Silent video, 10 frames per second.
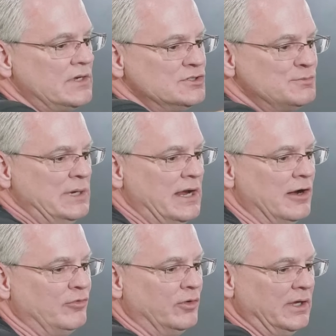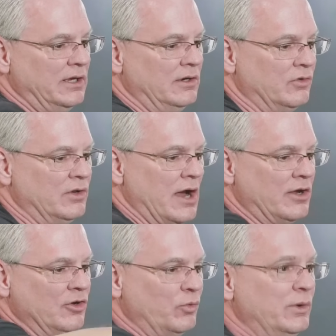Just be careful that you don't
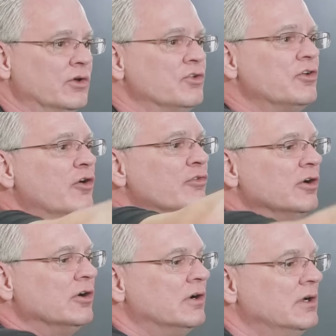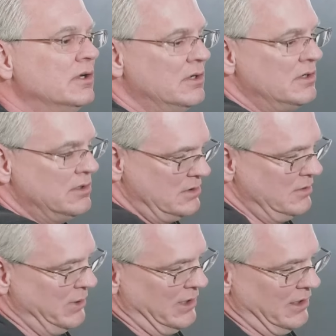knock your wheels over.
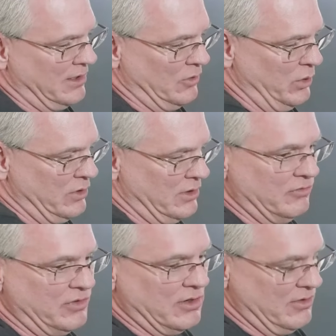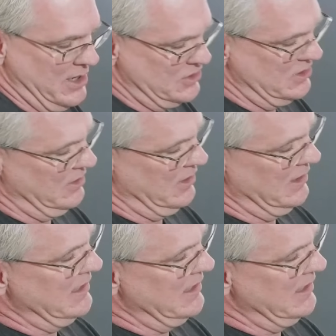Depending on the wheel configuration, you could